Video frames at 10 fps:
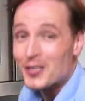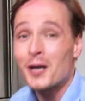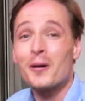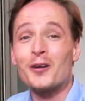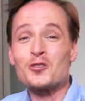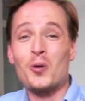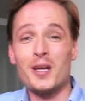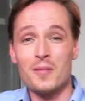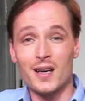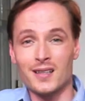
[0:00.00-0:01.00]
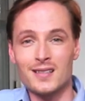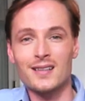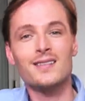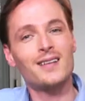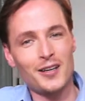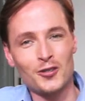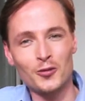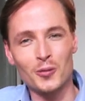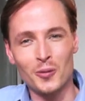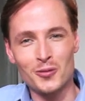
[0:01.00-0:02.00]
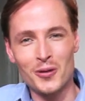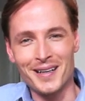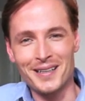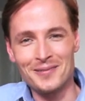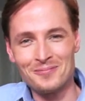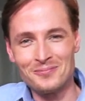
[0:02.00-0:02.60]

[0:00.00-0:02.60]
take about 20 minutes. I told you it was quick.